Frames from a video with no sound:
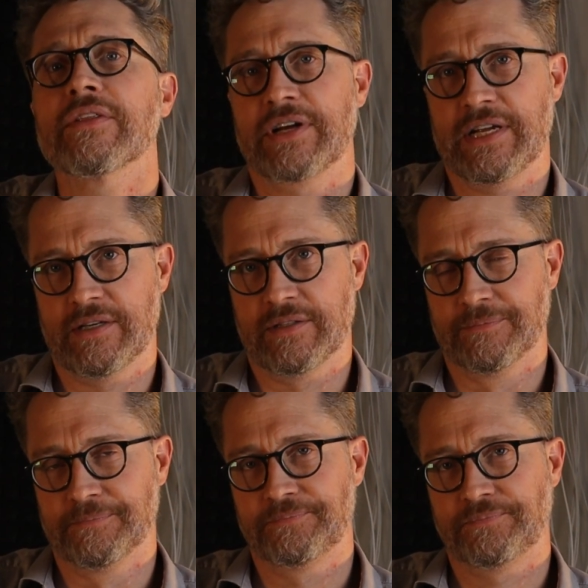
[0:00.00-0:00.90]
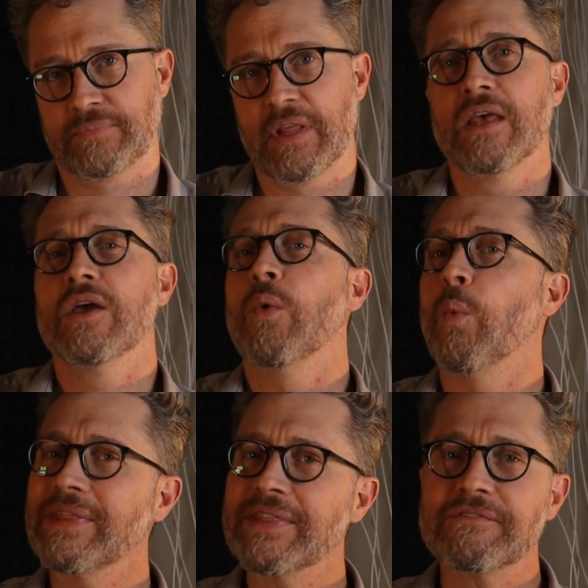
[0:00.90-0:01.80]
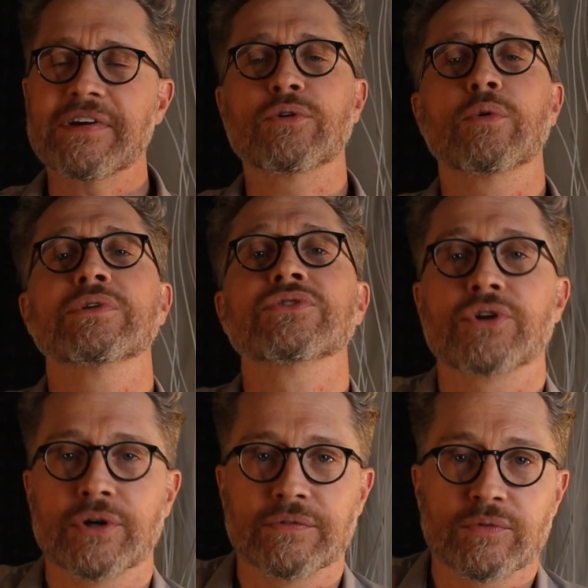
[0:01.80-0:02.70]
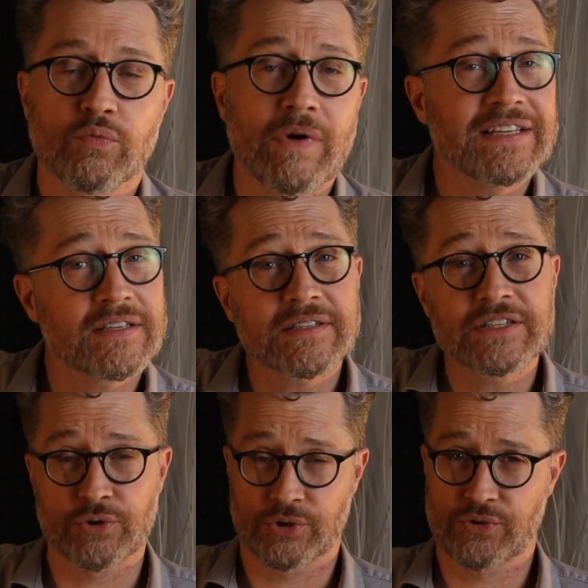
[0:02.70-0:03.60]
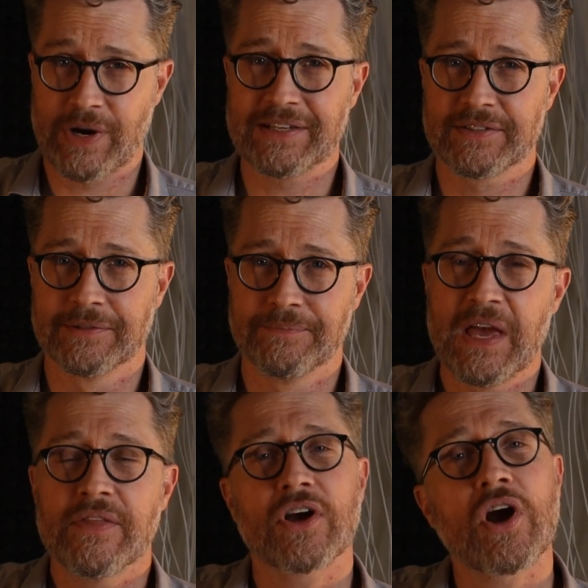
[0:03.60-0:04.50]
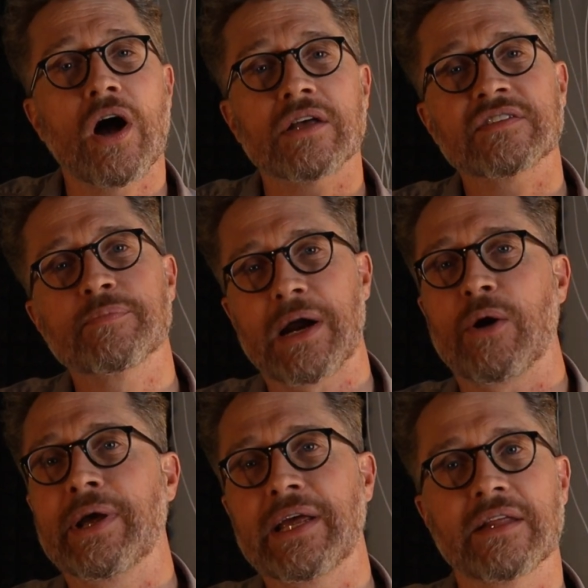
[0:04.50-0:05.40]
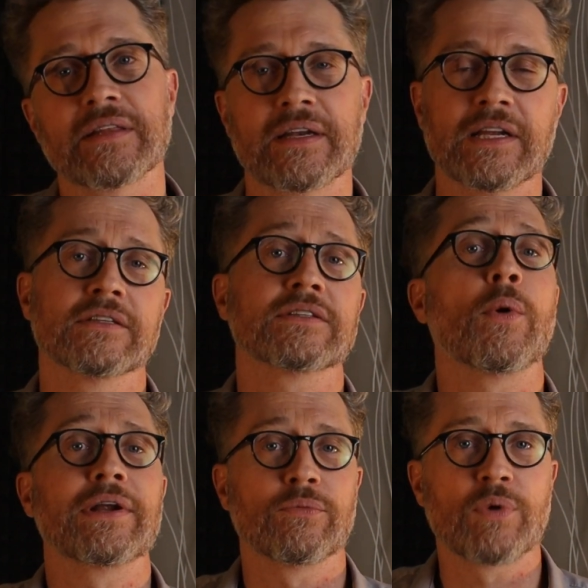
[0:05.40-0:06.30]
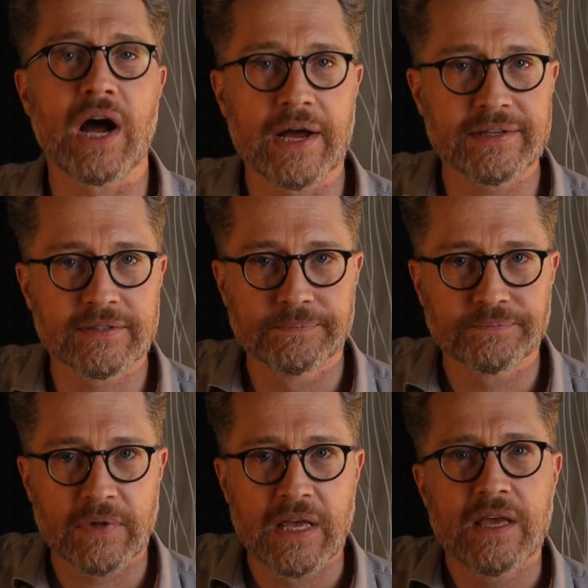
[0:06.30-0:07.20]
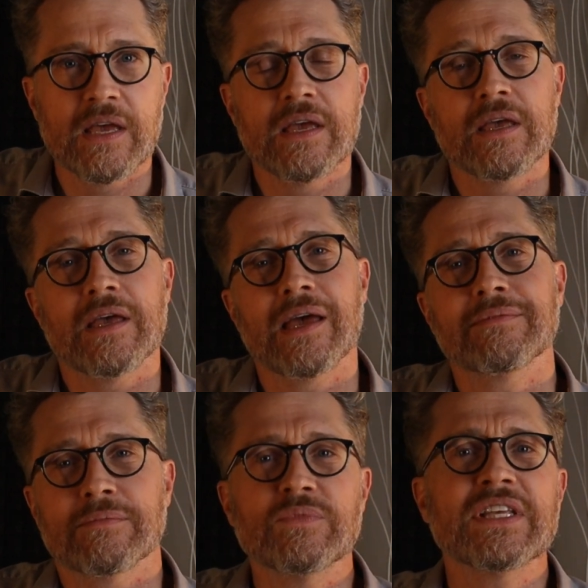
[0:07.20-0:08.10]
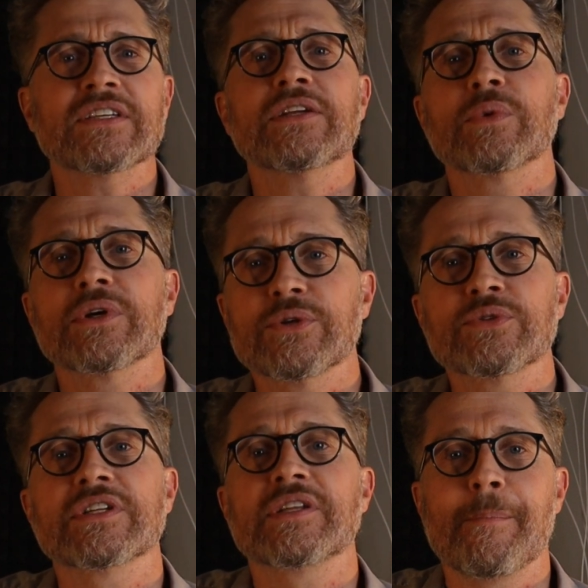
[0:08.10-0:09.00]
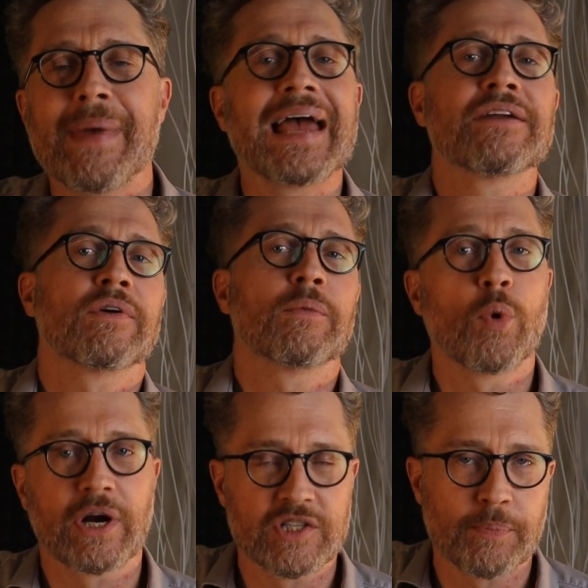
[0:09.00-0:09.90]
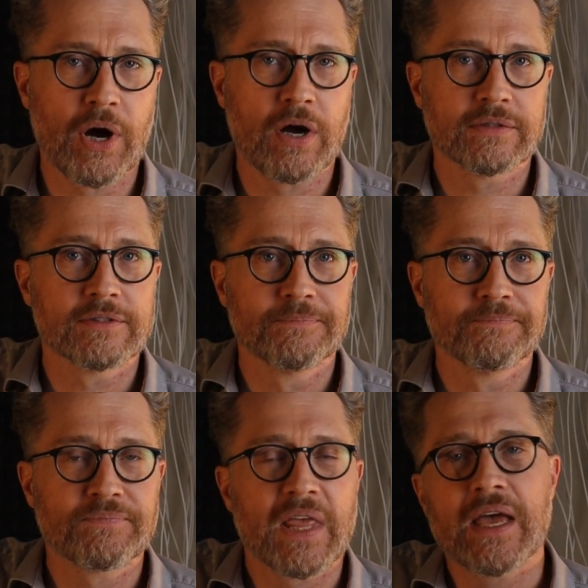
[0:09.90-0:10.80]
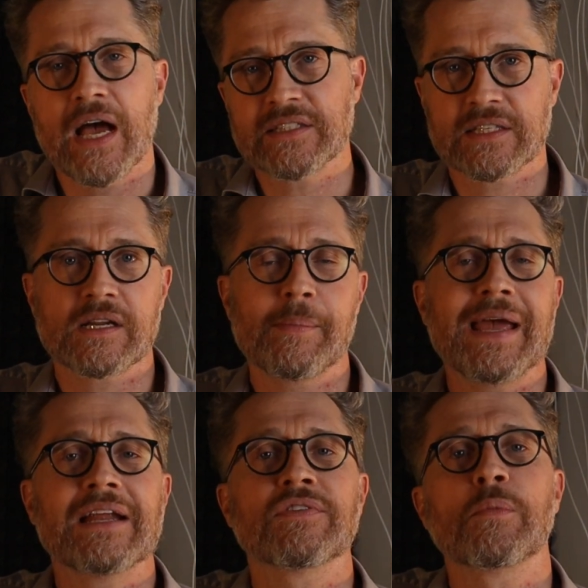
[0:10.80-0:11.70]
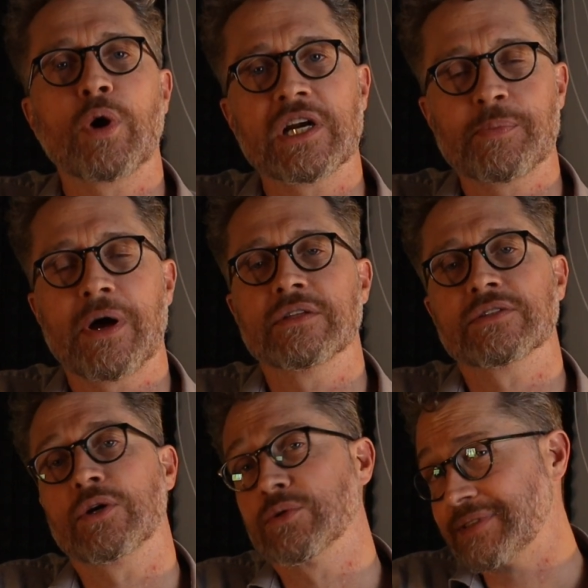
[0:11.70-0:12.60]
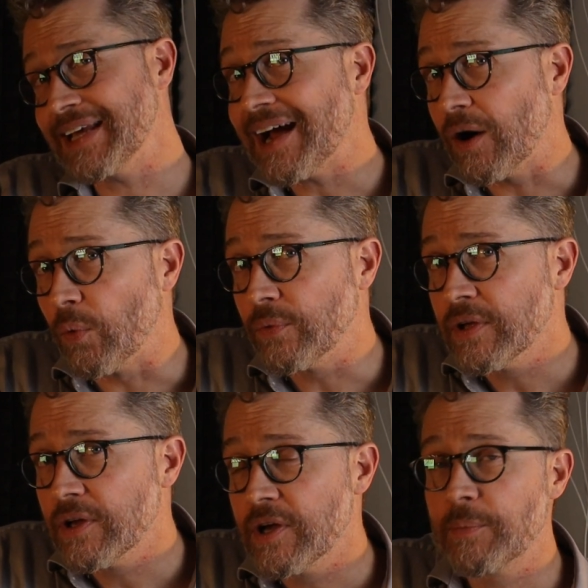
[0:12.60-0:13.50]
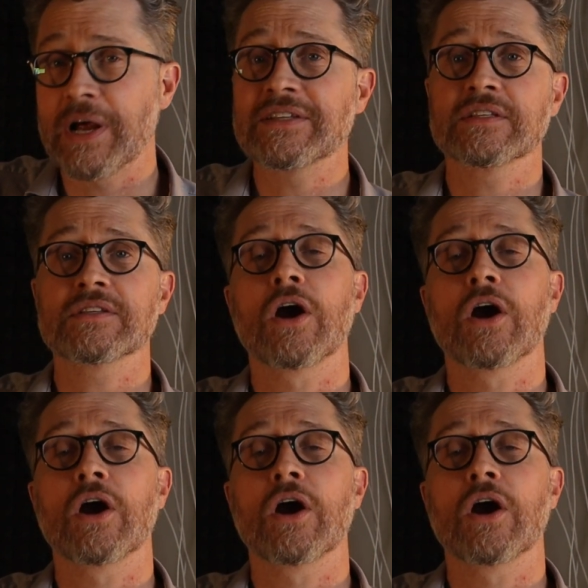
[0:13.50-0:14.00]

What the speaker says: other hand, when the Federal Reserve raises interest rates, the cost of borrowing and lending is going to rise. And this can reduce the demand for mortgage bonds. As the demand for mortgage bonds goes down, prices